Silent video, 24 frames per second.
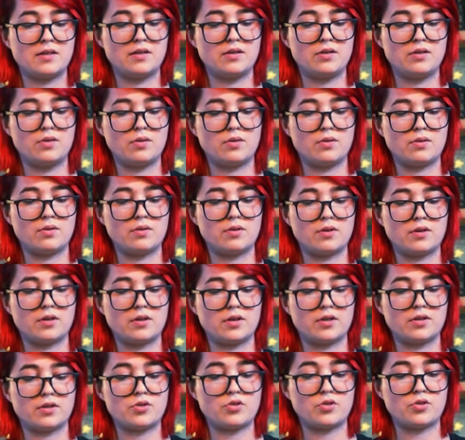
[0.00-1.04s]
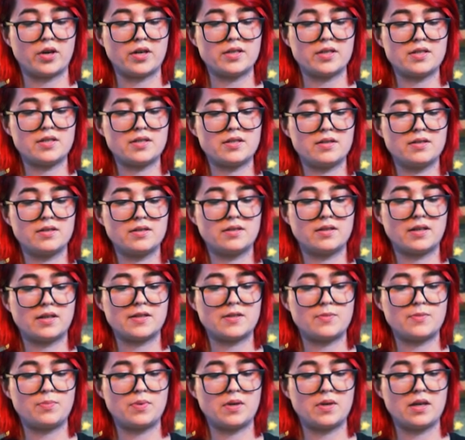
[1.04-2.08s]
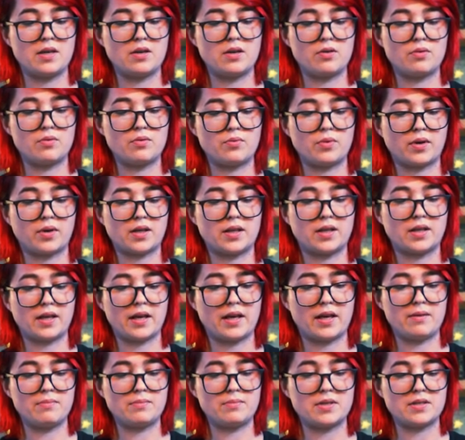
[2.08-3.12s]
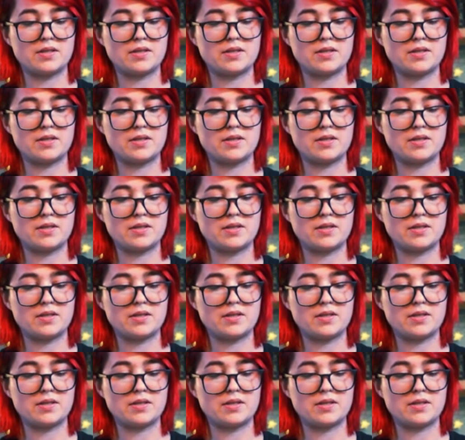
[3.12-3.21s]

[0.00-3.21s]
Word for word: your trust that's being reclaimed?